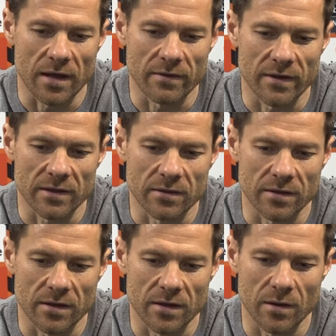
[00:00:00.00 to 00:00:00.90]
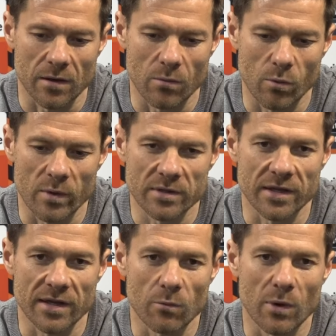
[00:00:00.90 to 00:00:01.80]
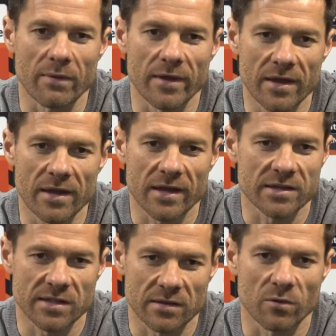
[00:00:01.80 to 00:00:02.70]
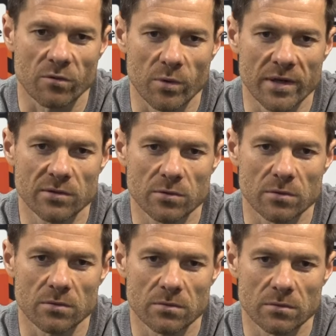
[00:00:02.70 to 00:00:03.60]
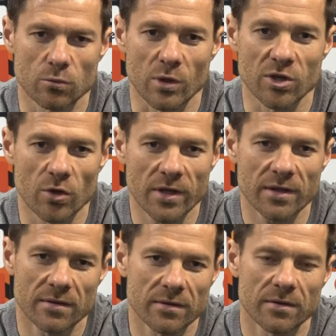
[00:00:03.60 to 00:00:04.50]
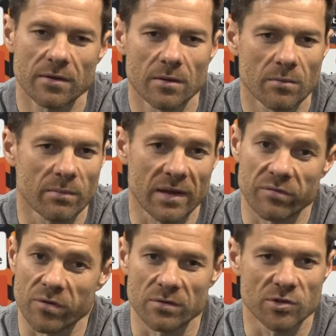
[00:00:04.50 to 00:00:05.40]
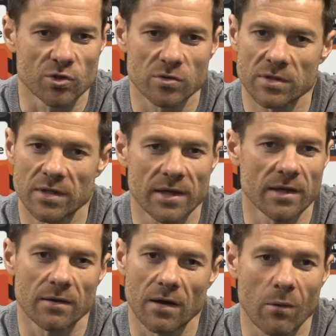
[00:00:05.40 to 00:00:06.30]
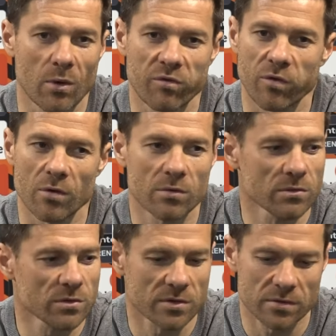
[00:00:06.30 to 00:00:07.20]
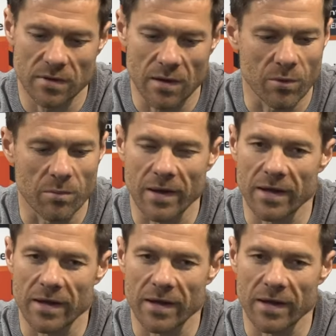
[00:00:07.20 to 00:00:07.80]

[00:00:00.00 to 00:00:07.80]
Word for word: and that uh, we were taking one day in case that of winning to, to enjoy it. But from Tuesday, our focus, our